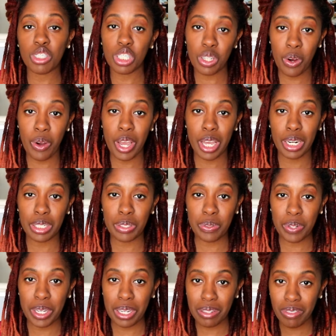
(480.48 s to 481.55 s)
should go ahead and do
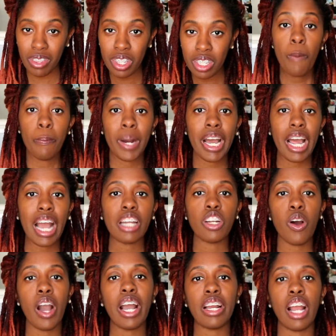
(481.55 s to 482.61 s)
it. But I
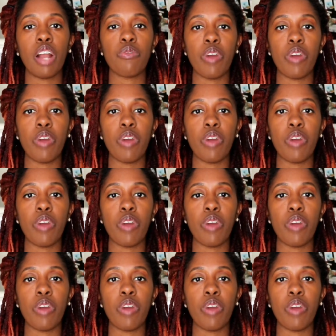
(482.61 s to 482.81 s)
know I,